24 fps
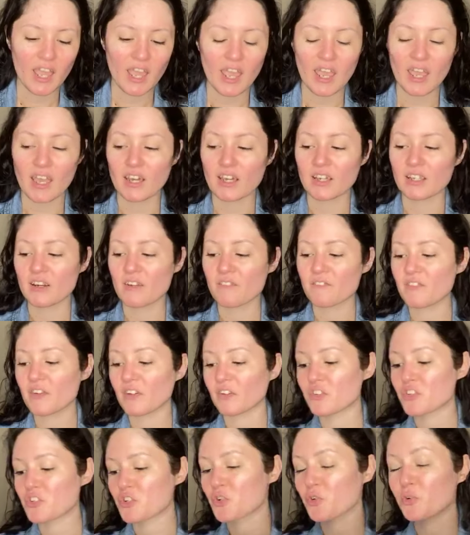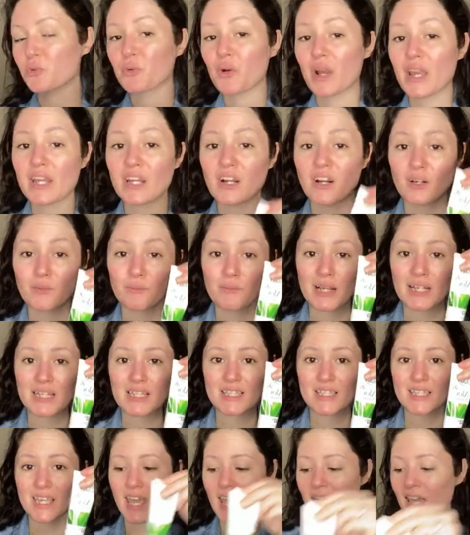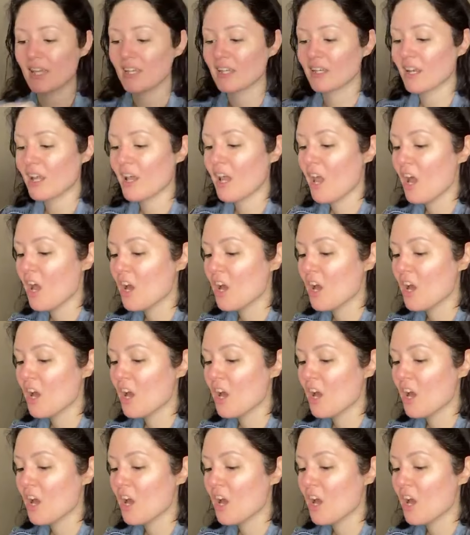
and it feels great on my skin.